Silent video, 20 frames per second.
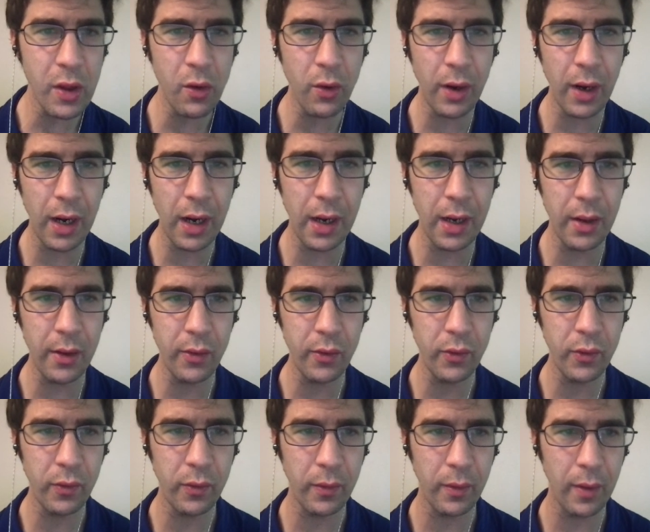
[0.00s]
you
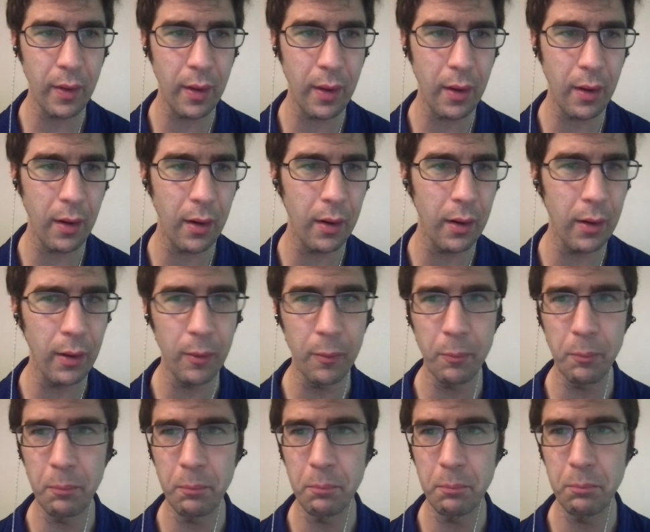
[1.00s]
guys
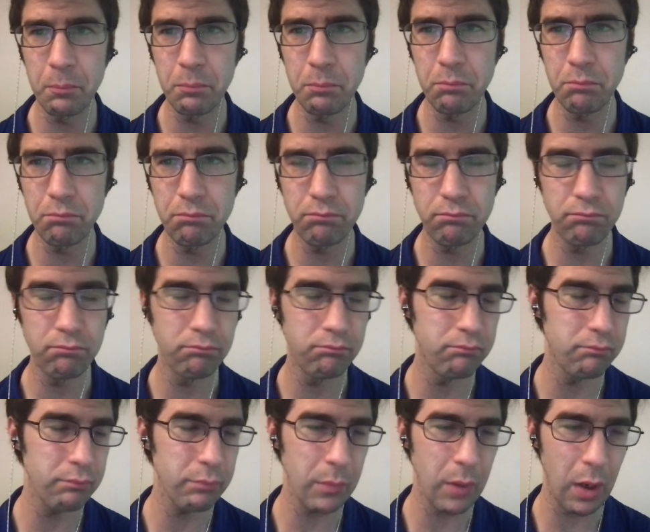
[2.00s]
um,
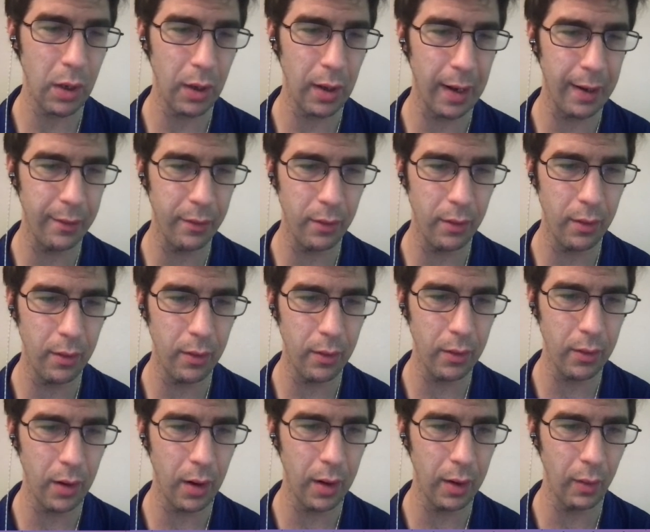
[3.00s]
got
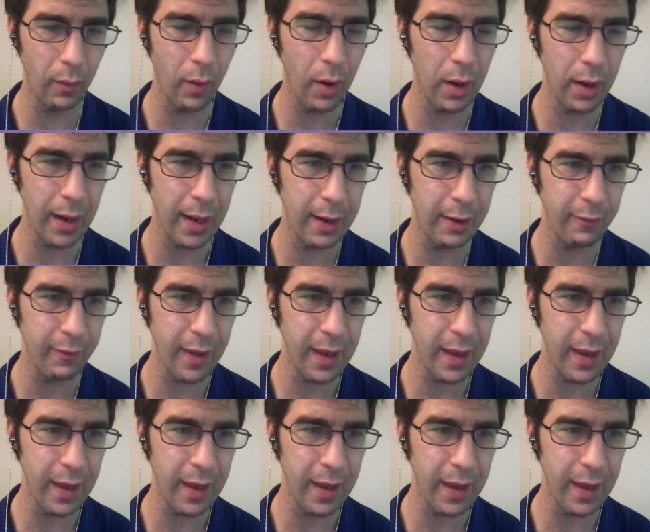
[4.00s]
got a lot out of